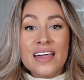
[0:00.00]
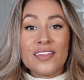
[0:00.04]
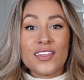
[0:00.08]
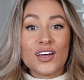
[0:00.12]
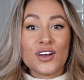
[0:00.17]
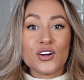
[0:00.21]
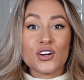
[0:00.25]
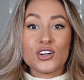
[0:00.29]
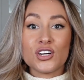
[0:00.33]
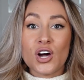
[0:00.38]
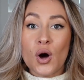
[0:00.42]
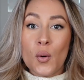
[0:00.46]
that
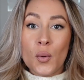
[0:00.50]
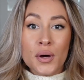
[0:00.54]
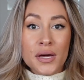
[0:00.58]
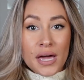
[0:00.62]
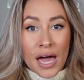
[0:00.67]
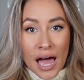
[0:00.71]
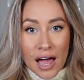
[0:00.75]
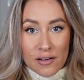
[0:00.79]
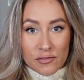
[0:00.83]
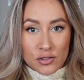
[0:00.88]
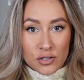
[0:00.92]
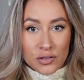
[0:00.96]
are going
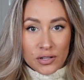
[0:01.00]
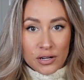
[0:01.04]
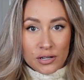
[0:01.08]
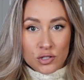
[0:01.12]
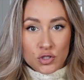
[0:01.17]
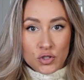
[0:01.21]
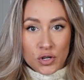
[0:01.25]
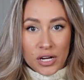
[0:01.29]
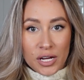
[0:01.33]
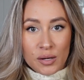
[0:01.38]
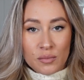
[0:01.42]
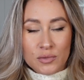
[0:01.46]
after their
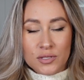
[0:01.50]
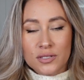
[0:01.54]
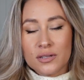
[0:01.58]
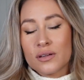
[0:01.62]
dreams.